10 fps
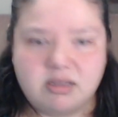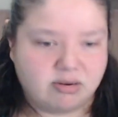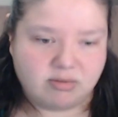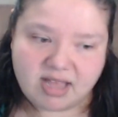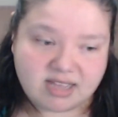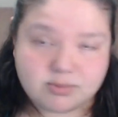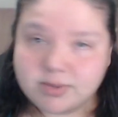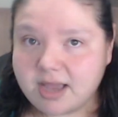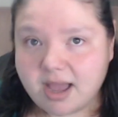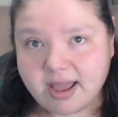Last
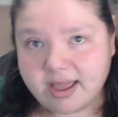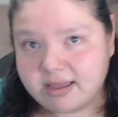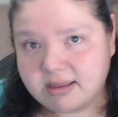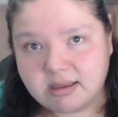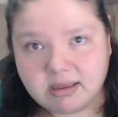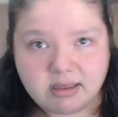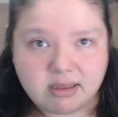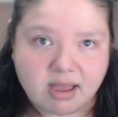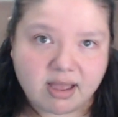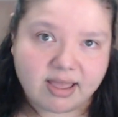week I
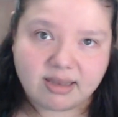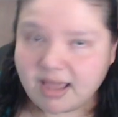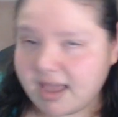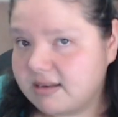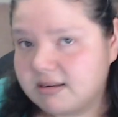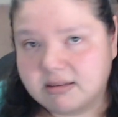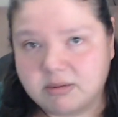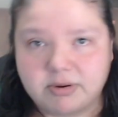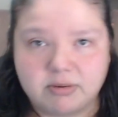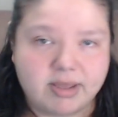had gained a little
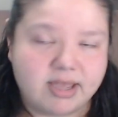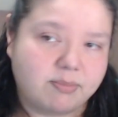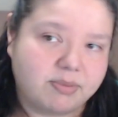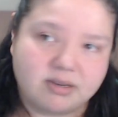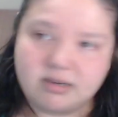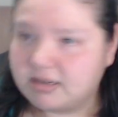bit of weight, but